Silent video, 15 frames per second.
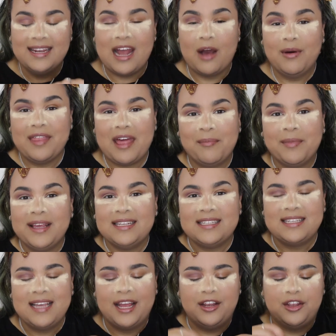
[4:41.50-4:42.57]
Now with that being
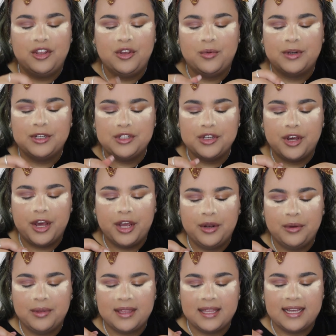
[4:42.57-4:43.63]
said, you want to go
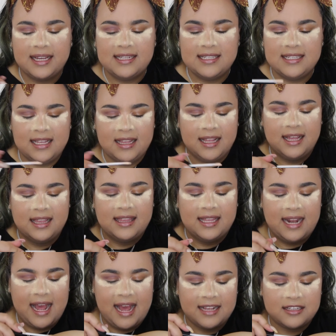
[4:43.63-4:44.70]
in with a concealer
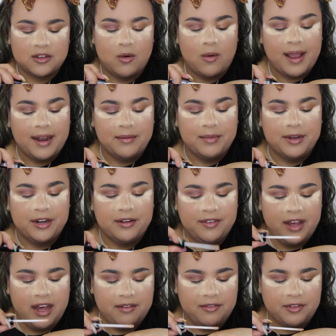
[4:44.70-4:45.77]
that has quite a bit of
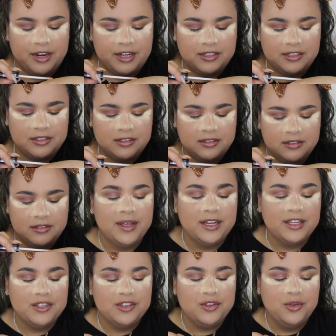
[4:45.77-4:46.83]
coverage,
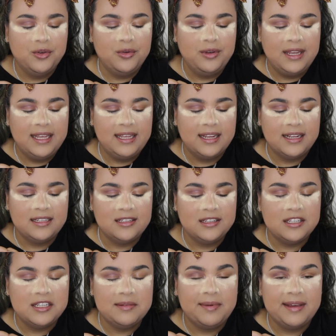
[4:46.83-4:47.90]
because you need it
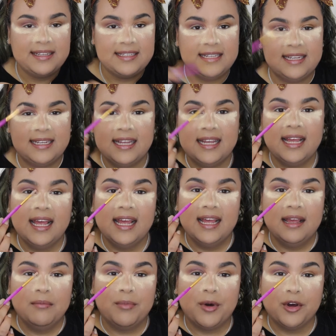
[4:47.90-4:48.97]
to basically
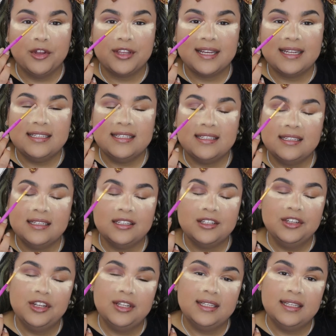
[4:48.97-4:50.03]
both conceal
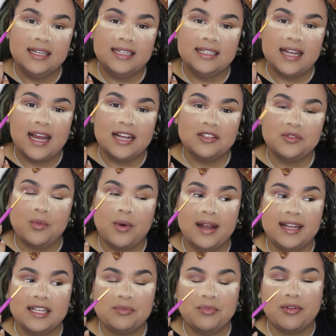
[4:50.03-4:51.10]
your lid as
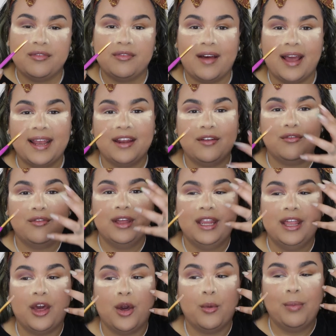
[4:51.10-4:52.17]
well as provide a
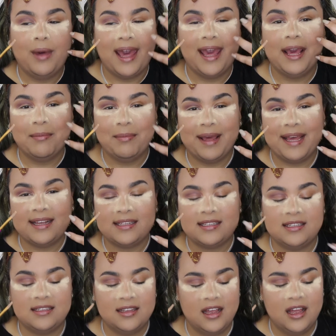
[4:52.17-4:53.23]
really opaque
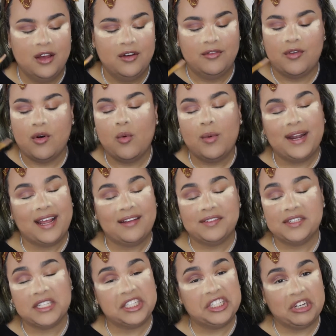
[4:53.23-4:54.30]
base for
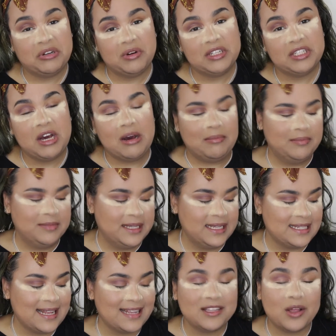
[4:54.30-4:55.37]
whatever's going to go on top,
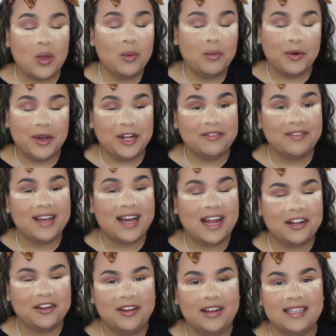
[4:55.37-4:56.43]
because that's the whole point of a
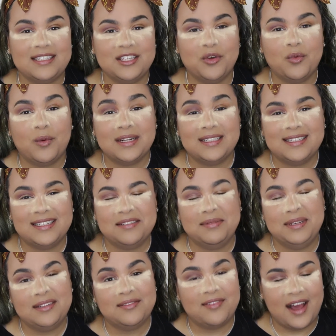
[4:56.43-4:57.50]
cut crease. You want it to
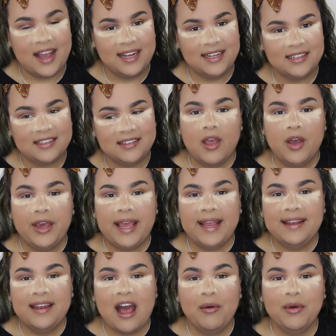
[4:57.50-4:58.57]
be defined.
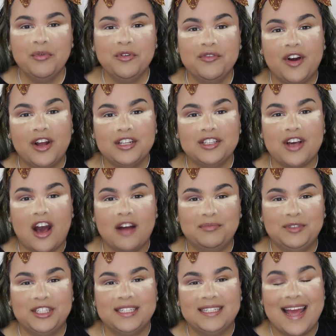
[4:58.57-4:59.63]
Okay, now we move on to
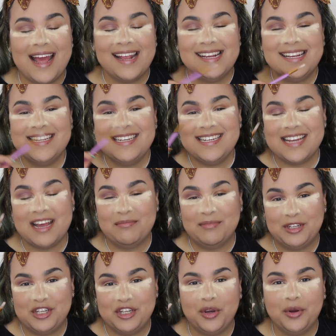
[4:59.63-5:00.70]
option
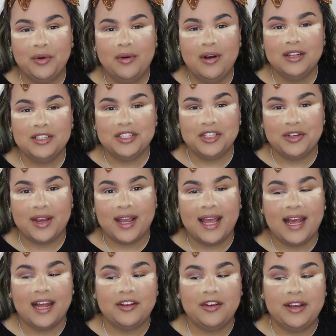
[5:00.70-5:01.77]
number 2 to doing a
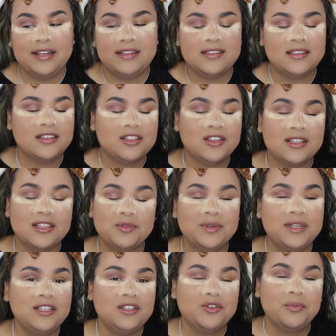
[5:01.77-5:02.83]
cut crease. So this
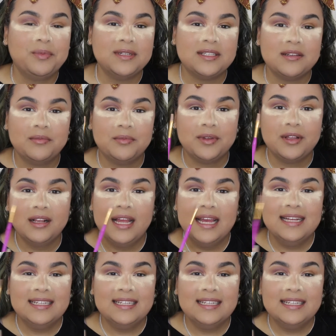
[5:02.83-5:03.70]
one is super simple,